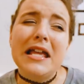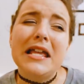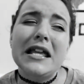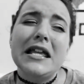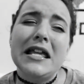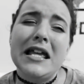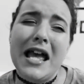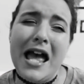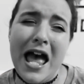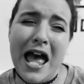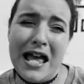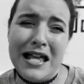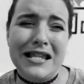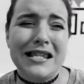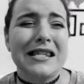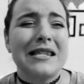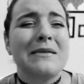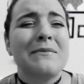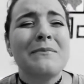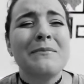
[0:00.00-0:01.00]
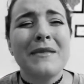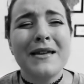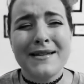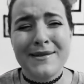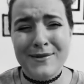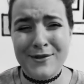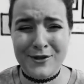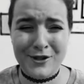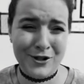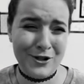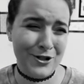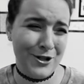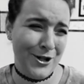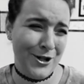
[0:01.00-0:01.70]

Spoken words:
yes, Mr.